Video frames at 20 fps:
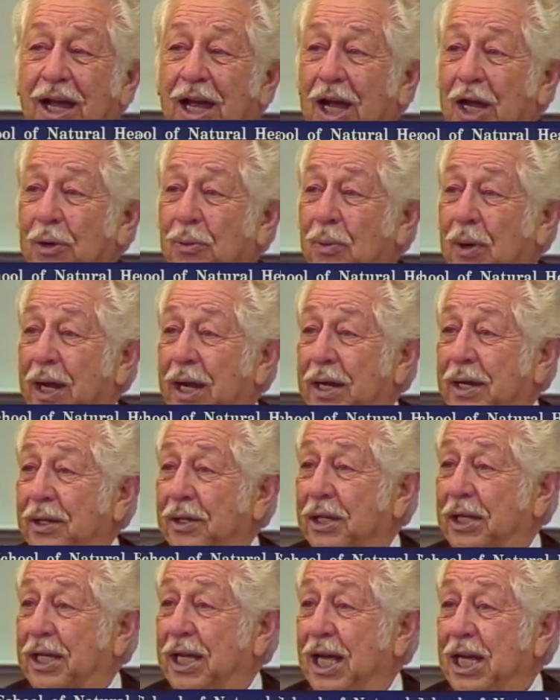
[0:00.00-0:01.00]
And when
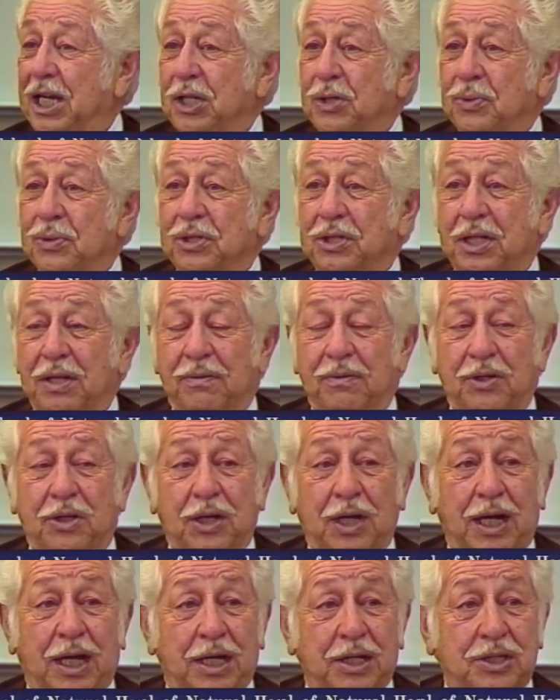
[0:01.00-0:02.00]
the case was given
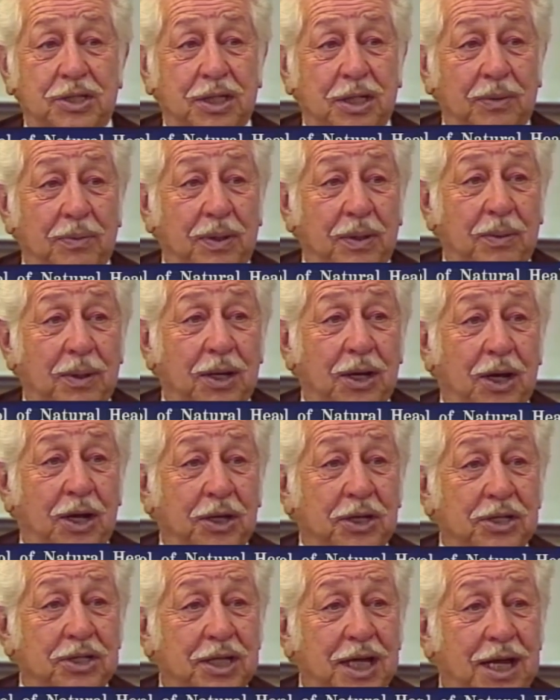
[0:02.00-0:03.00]
to us and we went on
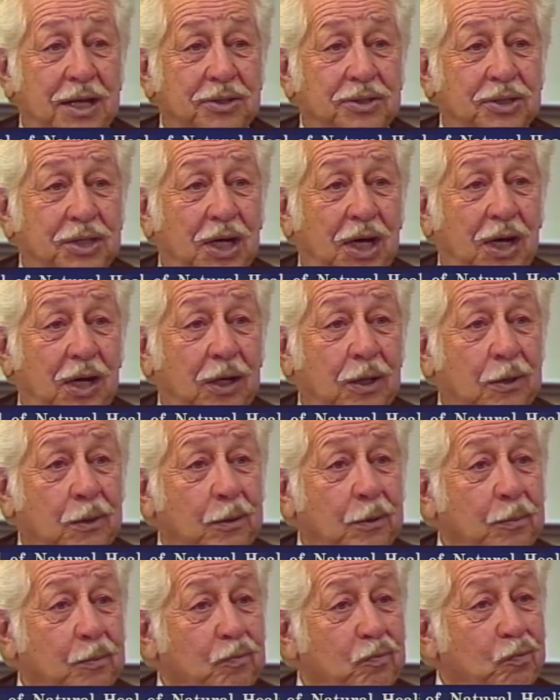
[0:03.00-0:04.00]
this house call,
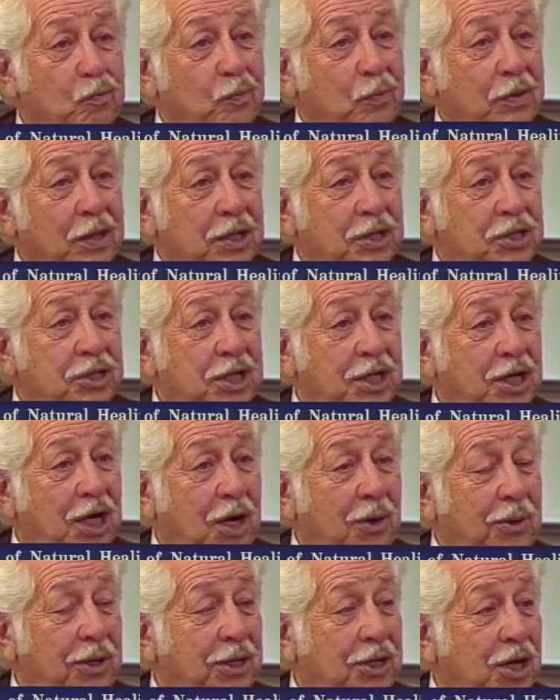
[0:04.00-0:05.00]
she had
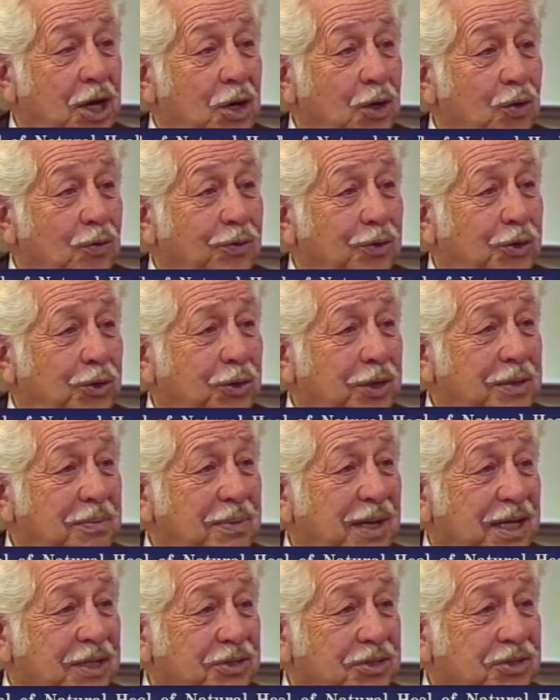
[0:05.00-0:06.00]
already gone over three
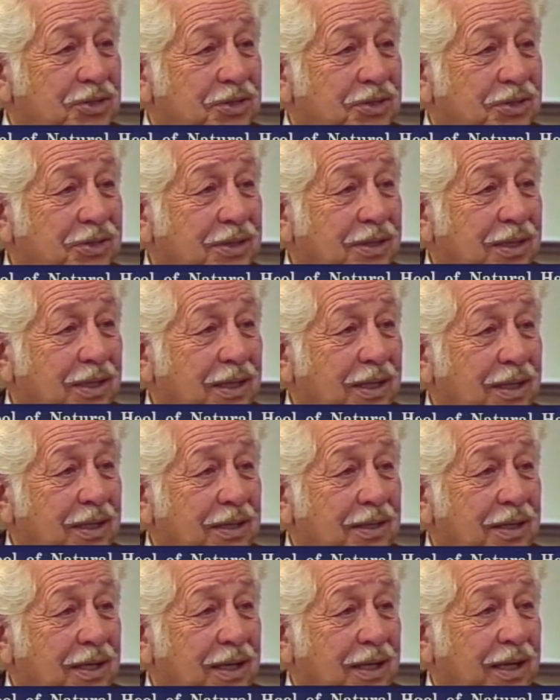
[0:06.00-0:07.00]
months
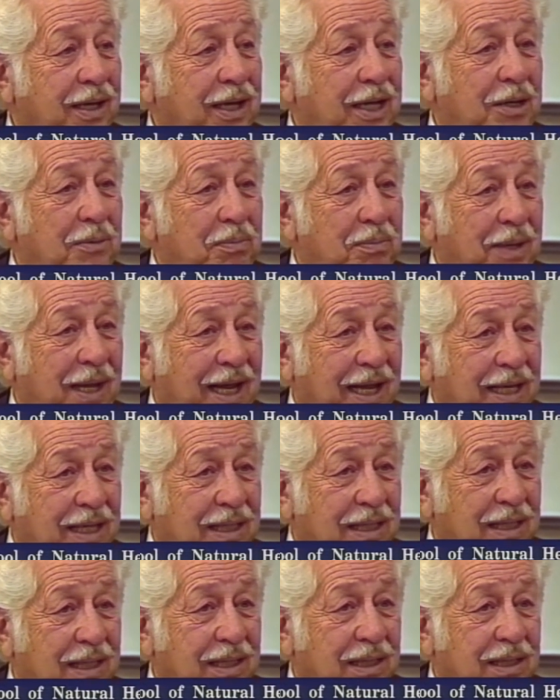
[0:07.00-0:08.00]
in bed.